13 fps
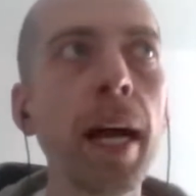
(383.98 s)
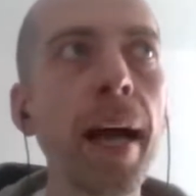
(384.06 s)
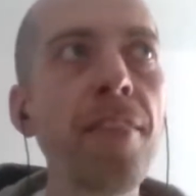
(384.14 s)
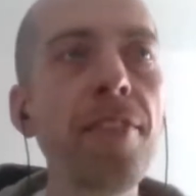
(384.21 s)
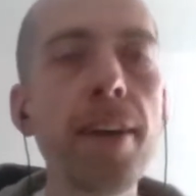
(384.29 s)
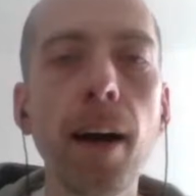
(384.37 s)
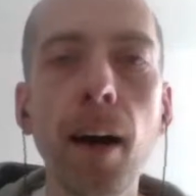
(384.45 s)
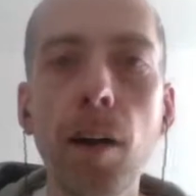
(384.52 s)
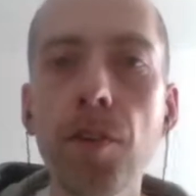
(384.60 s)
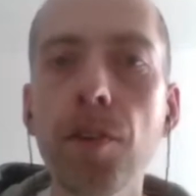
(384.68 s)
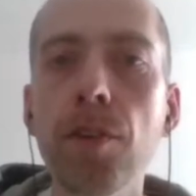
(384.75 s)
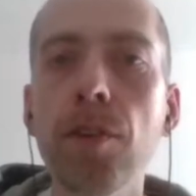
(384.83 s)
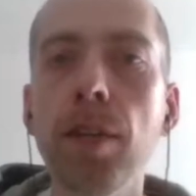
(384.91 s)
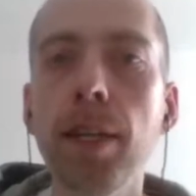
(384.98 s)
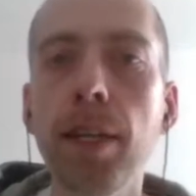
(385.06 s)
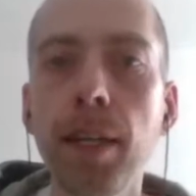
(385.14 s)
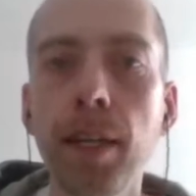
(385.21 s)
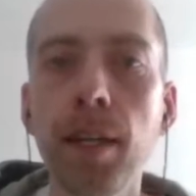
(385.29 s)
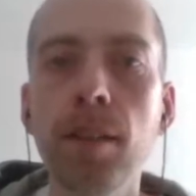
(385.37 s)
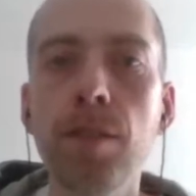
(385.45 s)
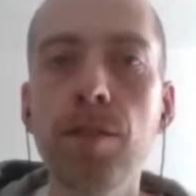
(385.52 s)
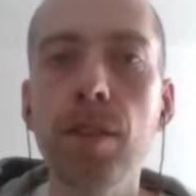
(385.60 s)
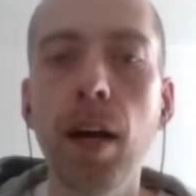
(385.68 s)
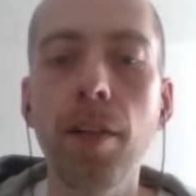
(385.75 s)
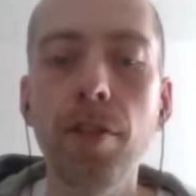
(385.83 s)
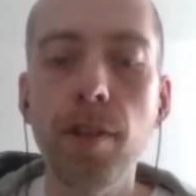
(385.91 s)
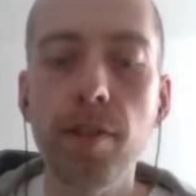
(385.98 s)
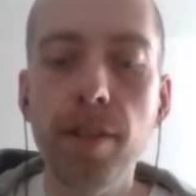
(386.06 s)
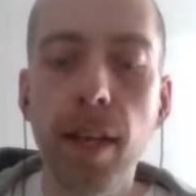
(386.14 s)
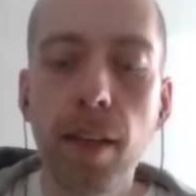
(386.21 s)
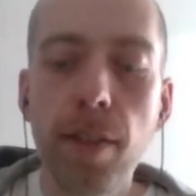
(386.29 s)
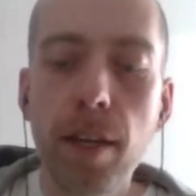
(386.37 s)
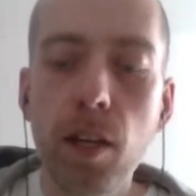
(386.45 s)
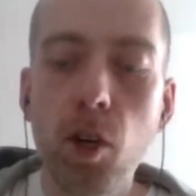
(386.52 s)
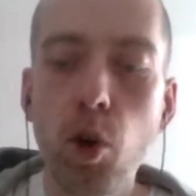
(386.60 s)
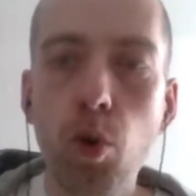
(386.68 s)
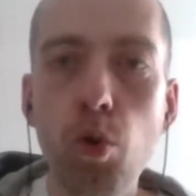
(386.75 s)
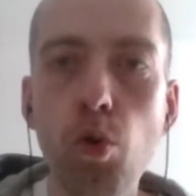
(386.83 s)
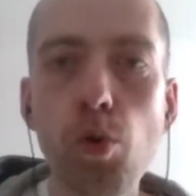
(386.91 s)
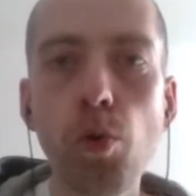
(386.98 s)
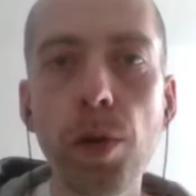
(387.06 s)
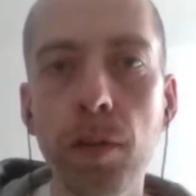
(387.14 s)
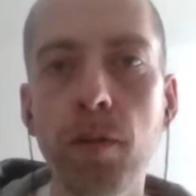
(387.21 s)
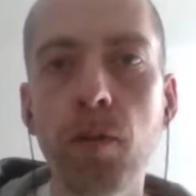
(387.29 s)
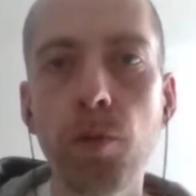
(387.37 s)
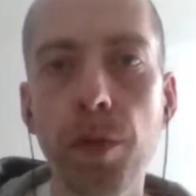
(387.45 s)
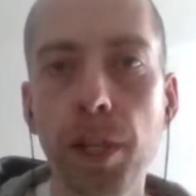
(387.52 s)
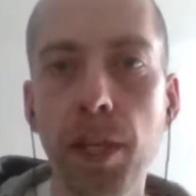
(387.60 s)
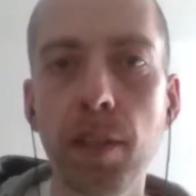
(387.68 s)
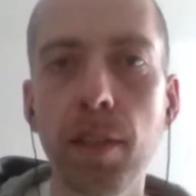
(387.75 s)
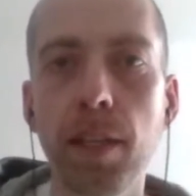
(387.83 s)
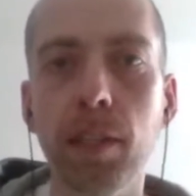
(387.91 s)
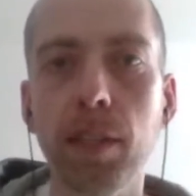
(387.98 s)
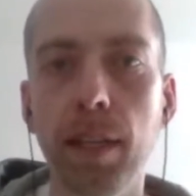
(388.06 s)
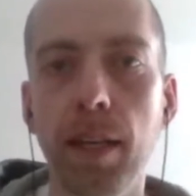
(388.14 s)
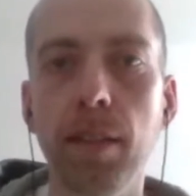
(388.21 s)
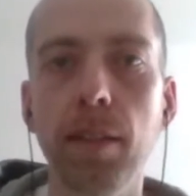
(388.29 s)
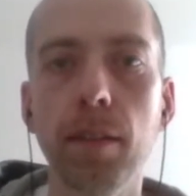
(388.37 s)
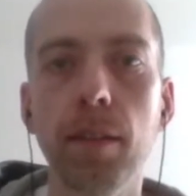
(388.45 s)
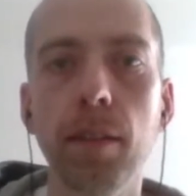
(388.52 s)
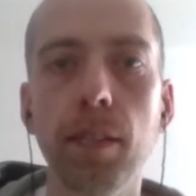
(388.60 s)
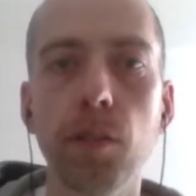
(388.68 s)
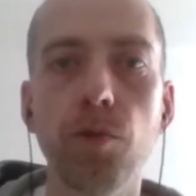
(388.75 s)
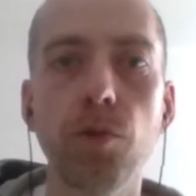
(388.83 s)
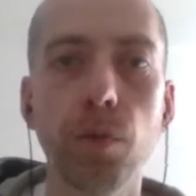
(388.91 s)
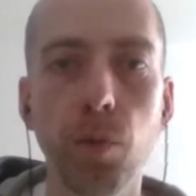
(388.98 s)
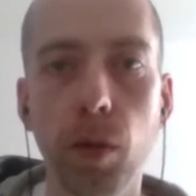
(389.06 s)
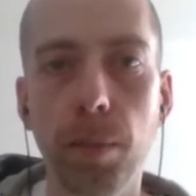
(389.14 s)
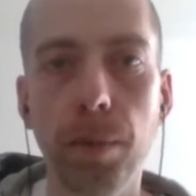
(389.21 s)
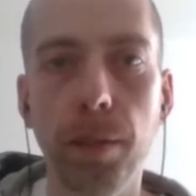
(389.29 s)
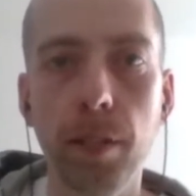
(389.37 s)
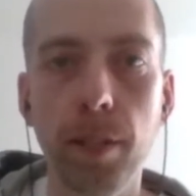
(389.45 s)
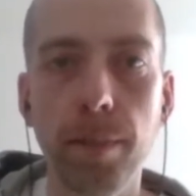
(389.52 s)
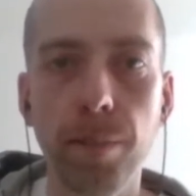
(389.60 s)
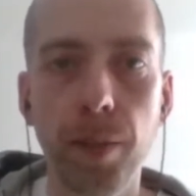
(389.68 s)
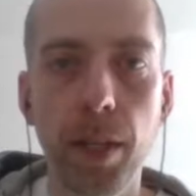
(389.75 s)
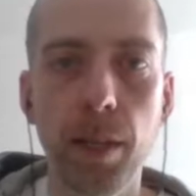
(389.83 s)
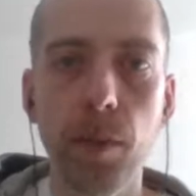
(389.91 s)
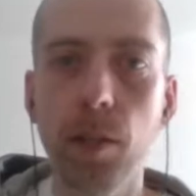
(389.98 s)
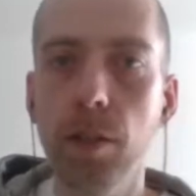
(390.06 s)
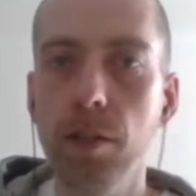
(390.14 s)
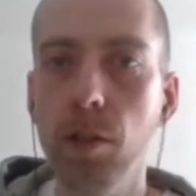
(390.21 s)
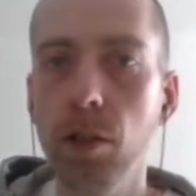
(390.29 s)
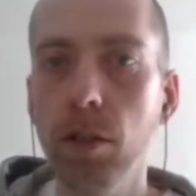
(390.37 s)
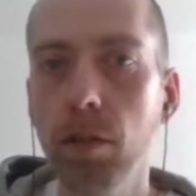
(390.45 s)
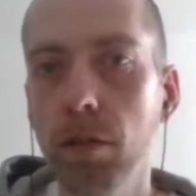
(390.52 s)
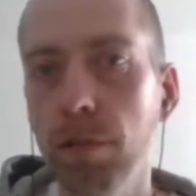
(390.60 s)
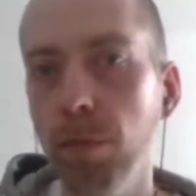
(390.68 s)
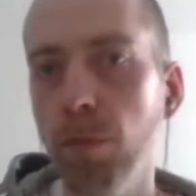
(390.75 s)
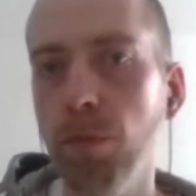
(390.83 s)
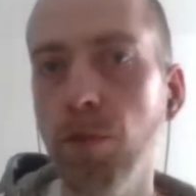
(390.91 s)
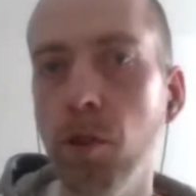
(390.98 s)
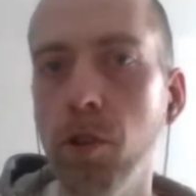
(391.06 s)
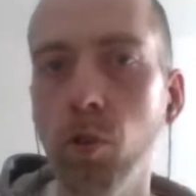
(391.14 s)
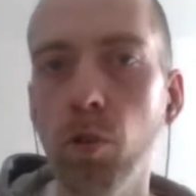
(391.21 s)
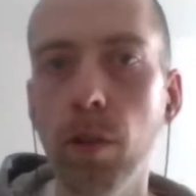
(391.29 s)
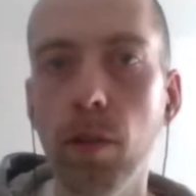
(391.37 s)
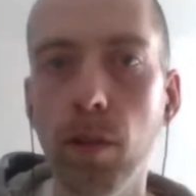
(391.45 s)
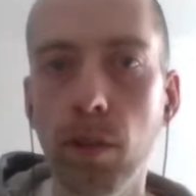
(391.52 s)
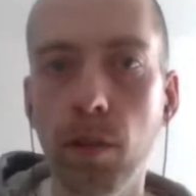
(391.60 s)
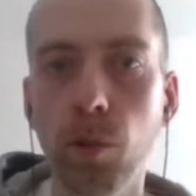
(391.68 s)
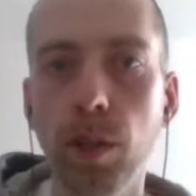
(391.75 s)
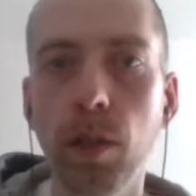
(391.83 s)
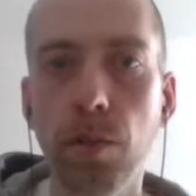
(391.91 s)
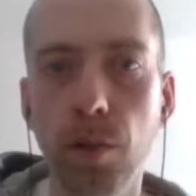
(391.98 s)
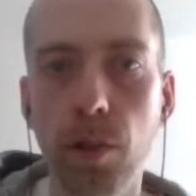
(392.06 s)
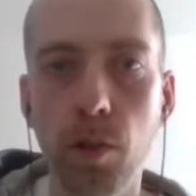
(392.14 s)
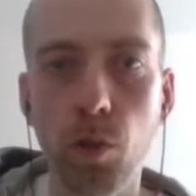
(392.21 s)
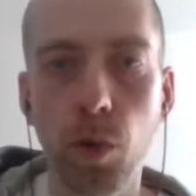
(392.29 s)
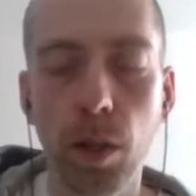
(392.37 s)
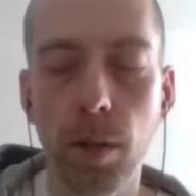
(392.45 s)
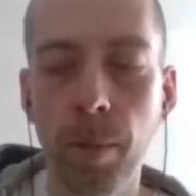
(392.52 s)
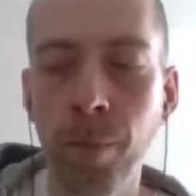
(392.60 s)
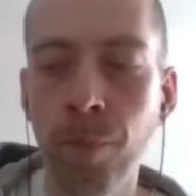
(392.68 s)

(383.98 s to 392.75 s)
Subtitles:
And the other is understanding who is creating that intellectual property. And I'm going to start first with the first one.